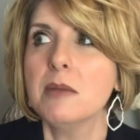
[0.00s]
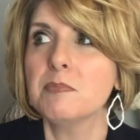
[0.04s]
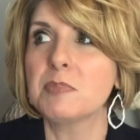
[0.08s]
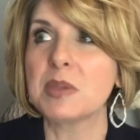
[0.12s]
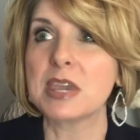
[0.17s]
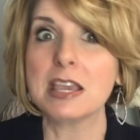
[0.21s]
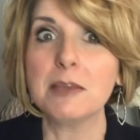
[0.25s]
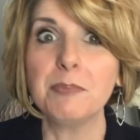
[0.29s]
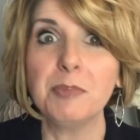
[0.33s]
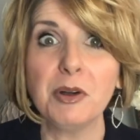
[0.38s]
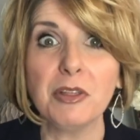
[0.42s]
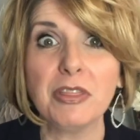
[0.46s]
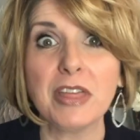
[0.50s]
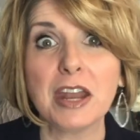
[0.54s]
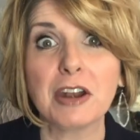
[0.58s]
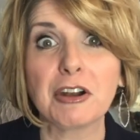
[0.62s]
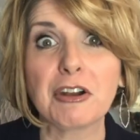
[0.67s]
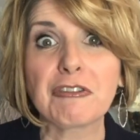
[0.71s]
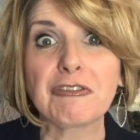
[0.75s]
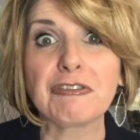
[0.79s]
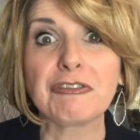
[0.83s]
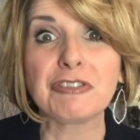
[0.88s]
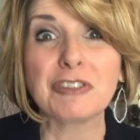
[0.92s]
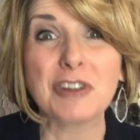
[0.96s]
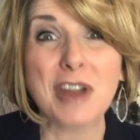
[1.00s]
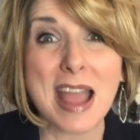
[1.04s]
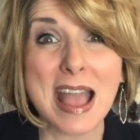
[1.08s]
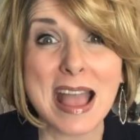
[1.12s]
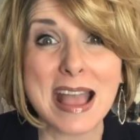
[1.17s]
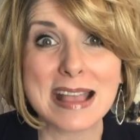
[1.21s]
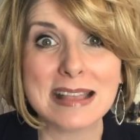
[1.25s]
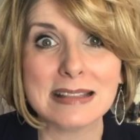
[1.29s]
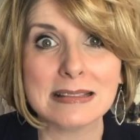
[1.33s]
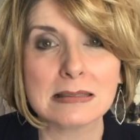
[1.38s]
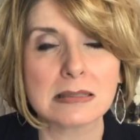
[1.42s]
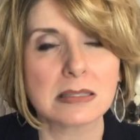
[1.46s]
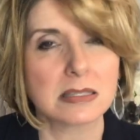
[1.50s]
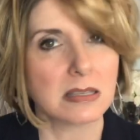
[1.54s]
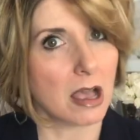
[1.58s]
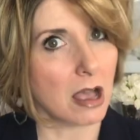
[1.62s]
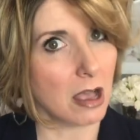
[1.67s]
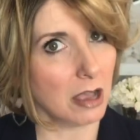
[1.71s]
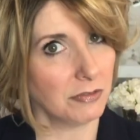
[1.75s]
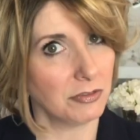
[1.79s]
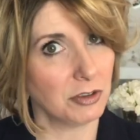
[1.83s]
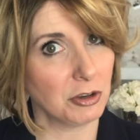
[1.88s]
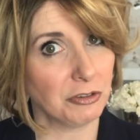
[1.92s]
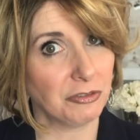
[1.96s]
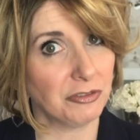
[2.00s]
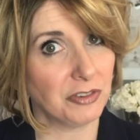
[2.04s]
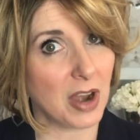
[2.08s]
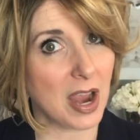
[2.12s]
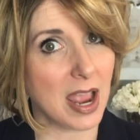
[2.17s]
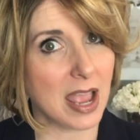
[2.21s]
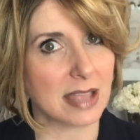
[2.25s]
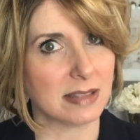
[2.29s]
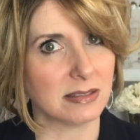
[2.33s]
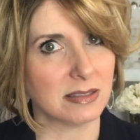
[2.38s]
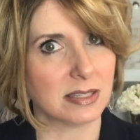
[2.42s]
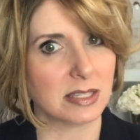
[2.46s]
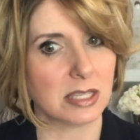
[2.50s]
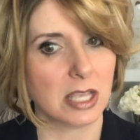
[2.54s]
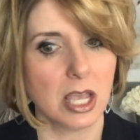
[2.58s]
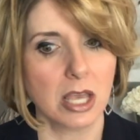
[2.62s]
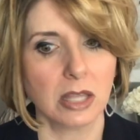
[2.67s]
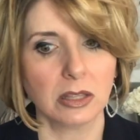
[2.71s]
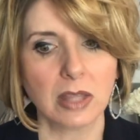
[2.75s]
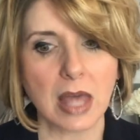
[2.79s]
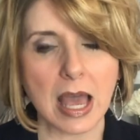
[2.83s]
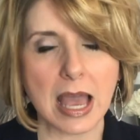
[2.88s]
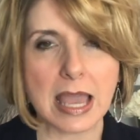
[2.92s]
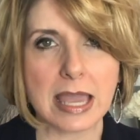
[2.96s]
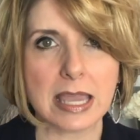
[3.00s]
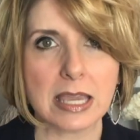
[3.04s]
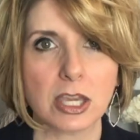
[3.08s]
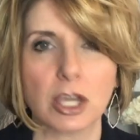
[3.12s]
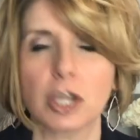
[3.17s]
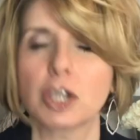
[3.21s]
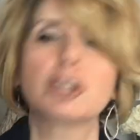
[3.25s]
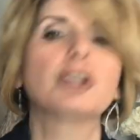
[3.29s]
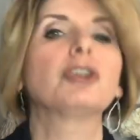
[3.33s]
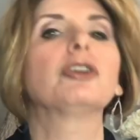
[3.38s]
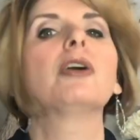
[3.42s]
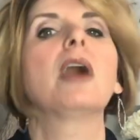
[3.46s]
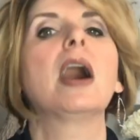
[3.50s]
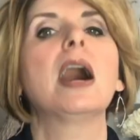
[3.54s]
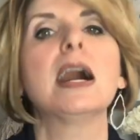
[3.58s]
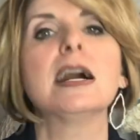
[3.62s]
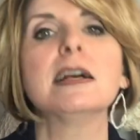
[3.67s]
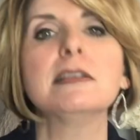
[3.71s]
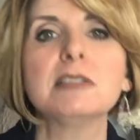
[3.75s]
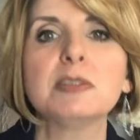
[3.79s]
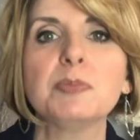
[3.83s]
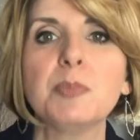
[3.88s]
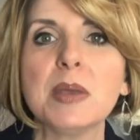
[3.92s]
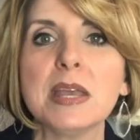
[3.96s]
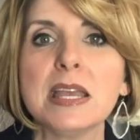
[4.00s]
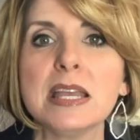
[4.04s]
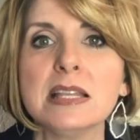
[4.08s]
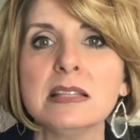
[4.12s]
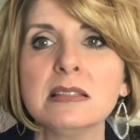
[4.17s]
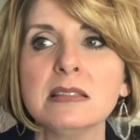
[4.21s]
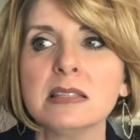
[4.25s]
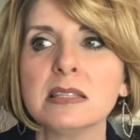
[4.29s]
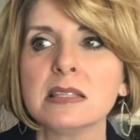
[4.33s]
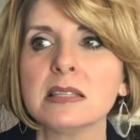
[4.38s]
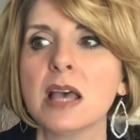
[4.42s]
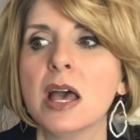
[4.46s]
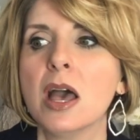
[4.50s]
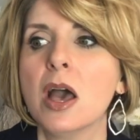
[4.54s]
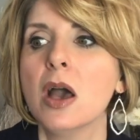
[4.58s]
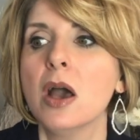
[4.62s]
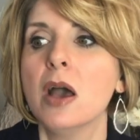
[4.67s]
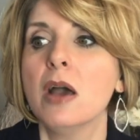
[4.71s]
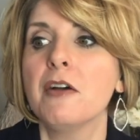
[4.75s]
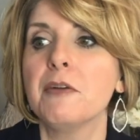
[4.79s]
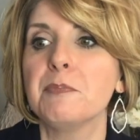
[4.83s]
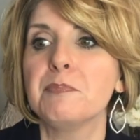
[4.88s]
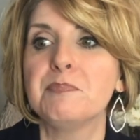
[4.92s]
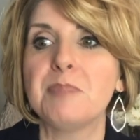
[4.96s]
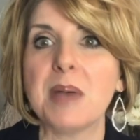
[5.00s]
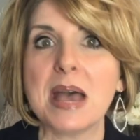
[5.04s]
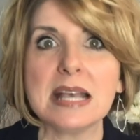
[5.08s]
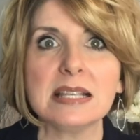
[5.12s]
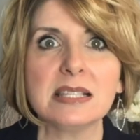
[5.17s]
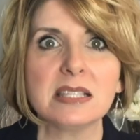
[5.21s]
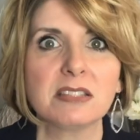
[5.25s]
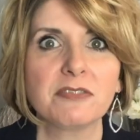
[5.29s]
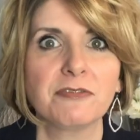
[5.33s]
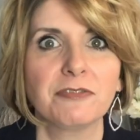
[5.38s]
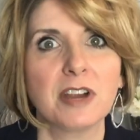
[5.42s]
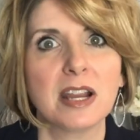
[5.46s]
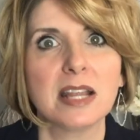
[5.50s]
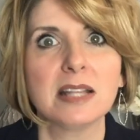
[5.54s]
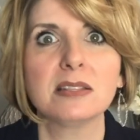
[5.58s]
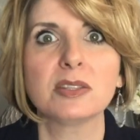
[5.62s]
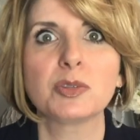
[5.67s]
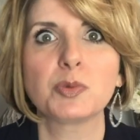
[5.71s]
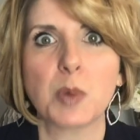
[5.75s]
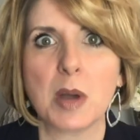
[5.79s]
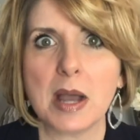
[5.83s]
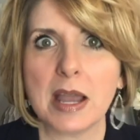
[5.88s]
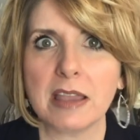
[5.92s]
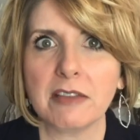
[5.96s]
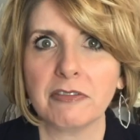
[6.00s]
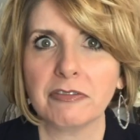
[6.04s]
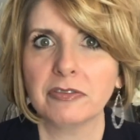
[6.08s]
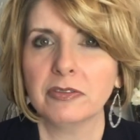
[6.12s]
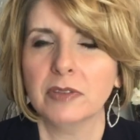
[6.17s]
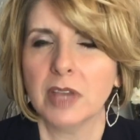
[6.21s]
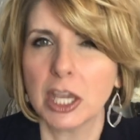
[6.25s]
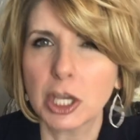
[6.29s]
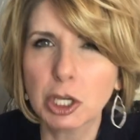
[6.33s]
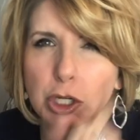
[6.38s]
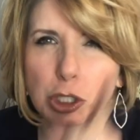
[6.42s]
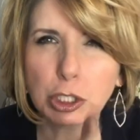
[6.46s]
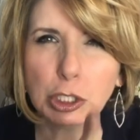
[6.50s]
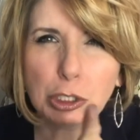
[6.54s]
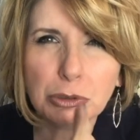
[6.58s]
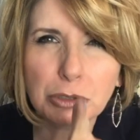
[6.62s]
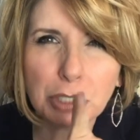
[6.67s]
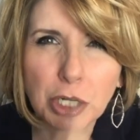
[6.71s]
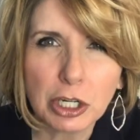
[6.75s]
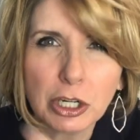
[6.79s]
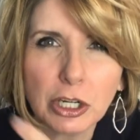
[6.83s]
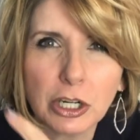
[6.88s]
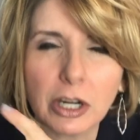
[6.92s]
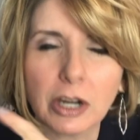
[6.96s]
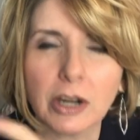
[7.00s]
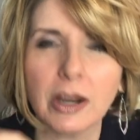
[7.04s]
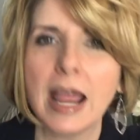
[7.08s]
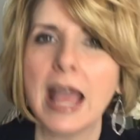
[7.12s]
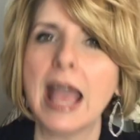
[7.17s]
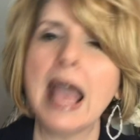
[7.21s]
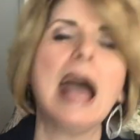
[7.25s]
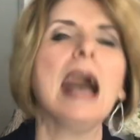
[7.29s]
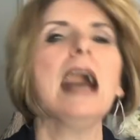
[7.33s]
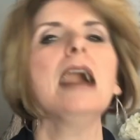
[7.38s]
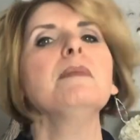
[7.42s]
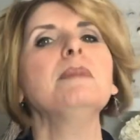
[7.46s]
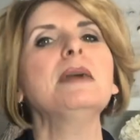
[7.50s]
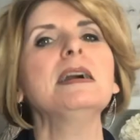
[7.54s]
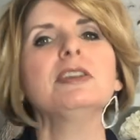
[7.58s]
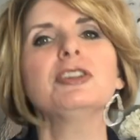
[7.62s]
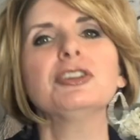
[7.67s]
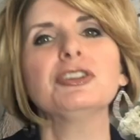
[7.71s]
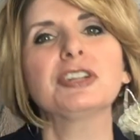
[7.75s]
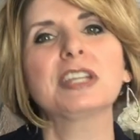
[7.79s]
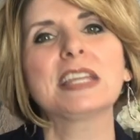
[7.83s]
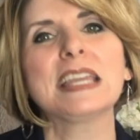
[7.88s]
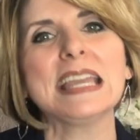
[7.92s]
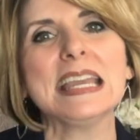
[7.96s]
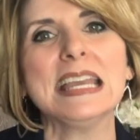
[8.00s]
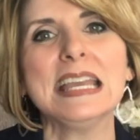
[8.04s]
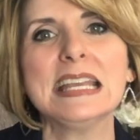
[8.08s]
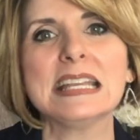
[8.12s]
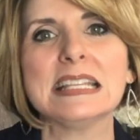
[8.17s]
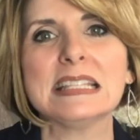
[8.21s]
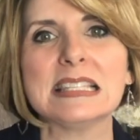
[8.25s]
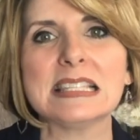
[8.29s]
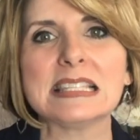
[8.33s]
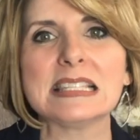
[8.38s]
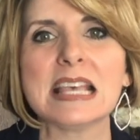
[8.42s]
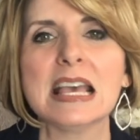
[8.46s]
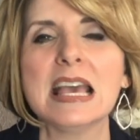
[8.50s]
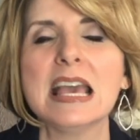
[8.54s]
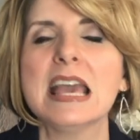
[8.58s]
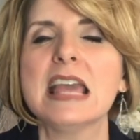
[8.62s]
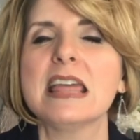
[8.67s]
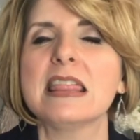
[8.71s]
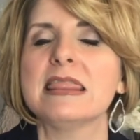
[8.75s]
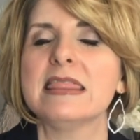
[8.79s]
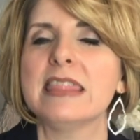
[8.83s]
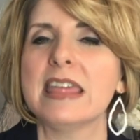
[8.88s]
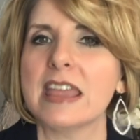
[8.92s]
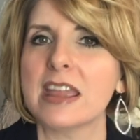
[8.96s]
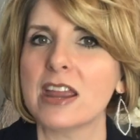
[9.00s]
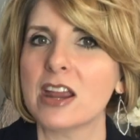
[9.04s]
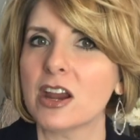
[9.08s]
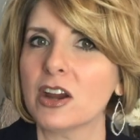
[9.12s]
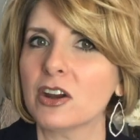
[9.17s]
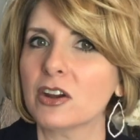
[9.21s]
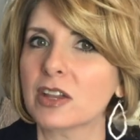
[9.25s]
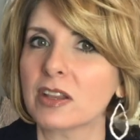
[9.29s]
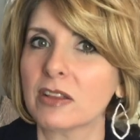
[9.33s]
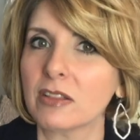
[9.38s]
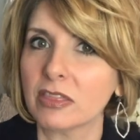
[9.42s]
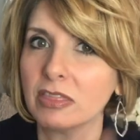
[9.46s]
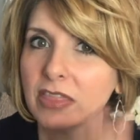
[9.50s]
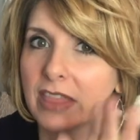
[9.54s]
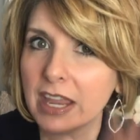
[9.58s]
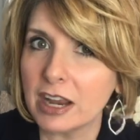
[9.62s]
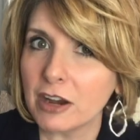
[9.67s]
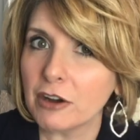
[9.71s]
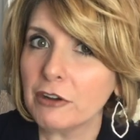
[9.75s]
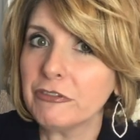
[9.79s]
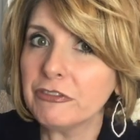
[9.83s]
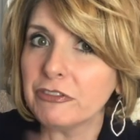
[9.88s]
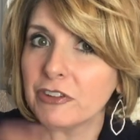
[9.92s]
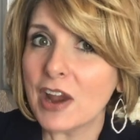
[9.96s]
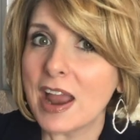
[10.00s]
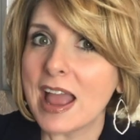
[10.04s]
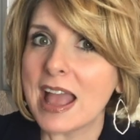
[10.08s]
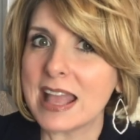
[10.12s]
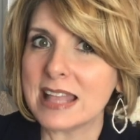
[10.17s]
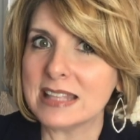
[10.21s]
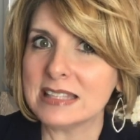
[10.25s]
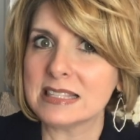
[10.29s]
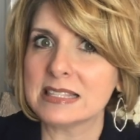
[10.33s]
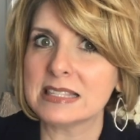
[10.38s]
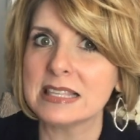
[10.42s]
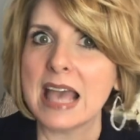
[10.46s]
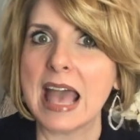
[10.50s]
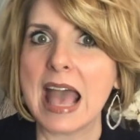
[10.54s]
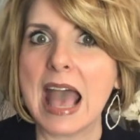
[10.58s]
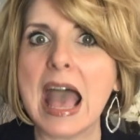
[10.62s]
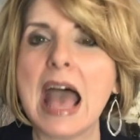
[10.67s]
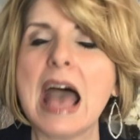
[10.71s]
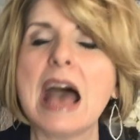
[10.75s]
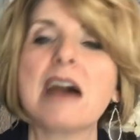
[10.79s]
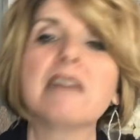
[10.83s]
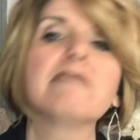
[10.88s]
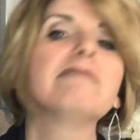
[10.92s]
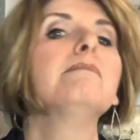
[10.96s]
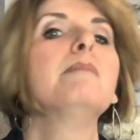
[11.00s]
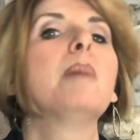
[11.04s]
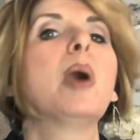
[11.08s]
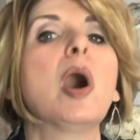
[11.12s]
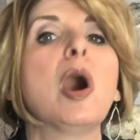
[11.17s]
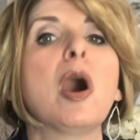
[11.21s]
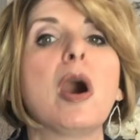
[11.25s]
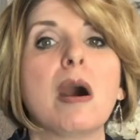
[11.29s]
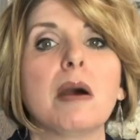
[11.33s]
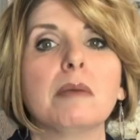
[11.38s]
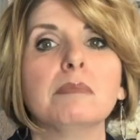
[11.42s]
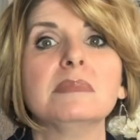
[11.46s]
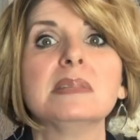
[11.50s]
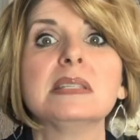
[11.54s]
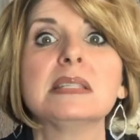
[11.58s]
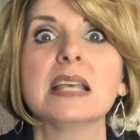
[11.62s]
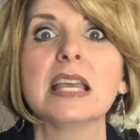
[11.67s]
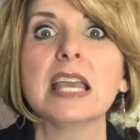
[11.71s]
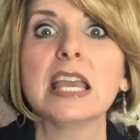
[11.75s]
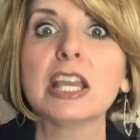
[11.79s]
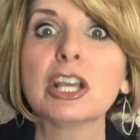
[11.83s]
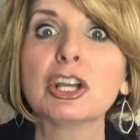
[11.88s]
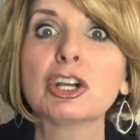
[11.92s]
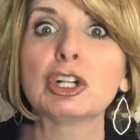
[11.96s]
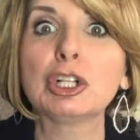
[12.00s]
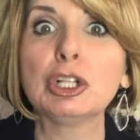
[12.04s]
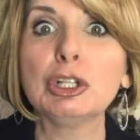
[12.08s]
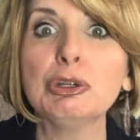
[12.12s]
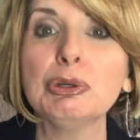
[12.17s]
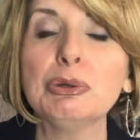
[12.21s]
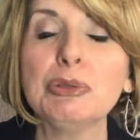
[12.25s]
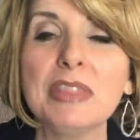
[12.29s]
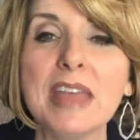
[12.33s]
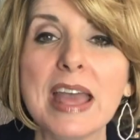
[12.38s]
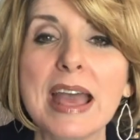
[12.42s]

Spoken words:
people that are friends of your friends, like your husband's best friend's wife. Include her. How about your kids? Their friends have moms. Include